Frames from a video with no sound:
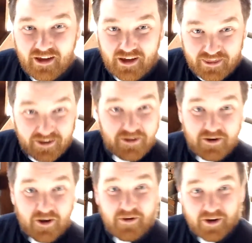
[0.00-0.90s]
I think you
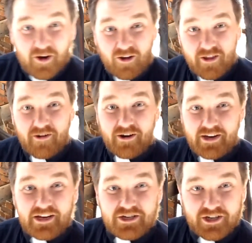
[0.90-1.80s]
know, it calls our
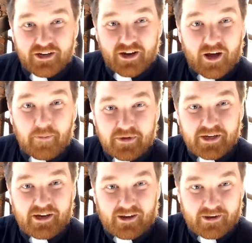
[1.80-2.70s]
attention up
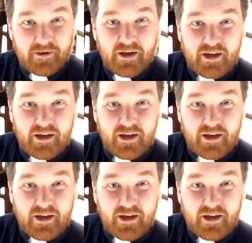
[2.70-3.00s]
to God.